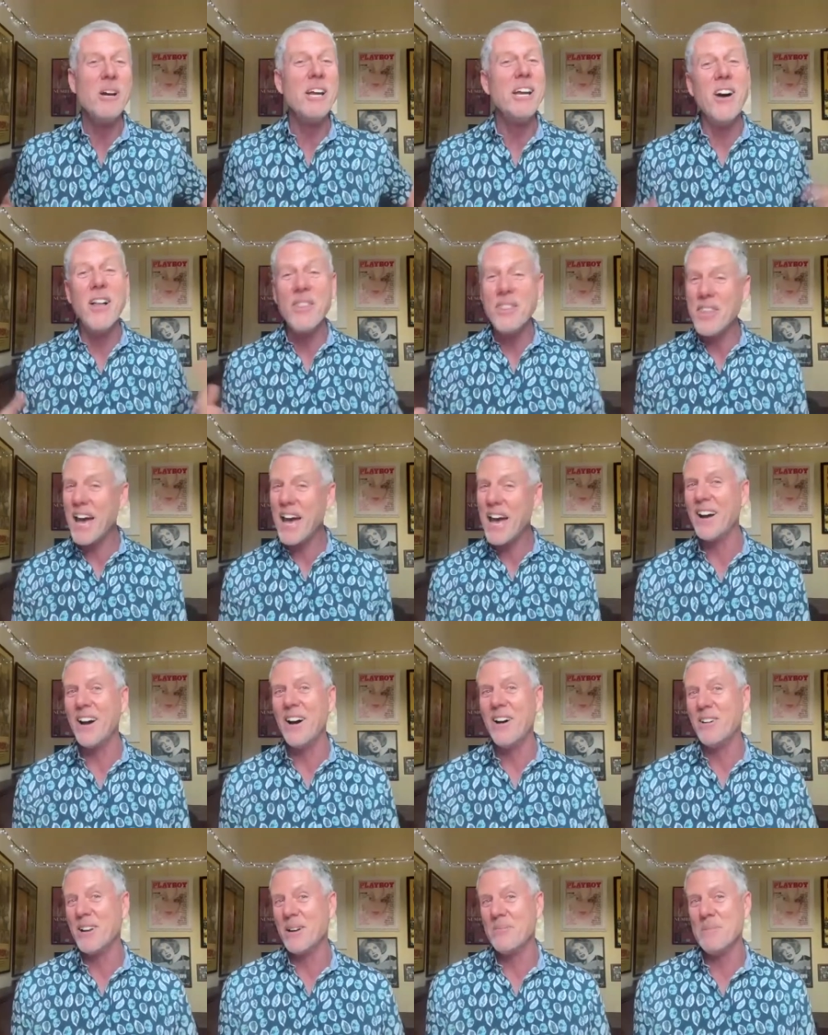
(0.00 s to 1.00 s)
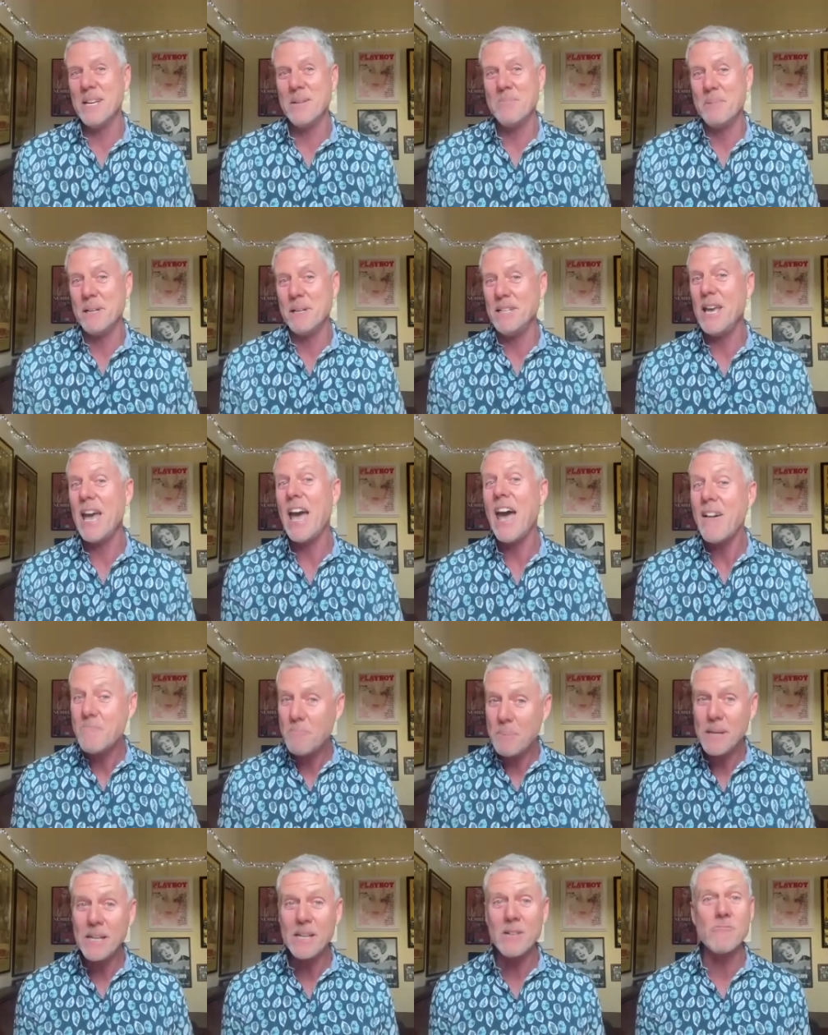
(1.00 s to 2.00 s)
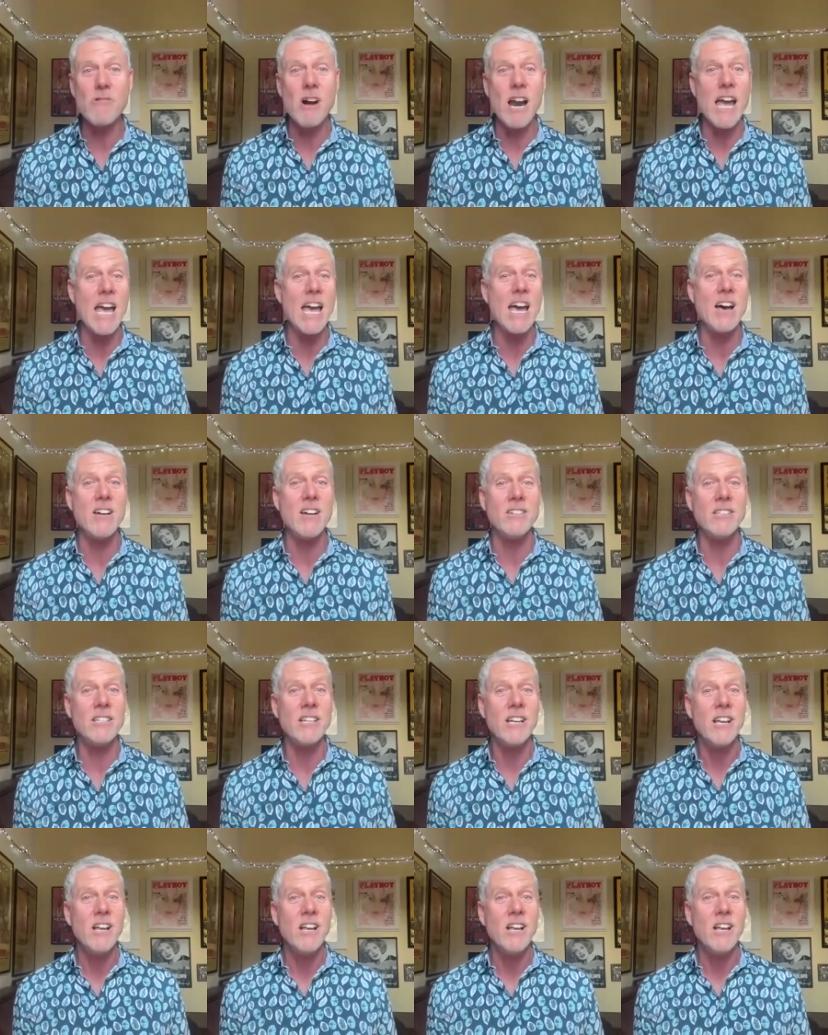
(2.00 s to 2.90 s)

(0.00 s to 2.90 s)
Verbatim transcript: We're not that old. I mean, but you have been around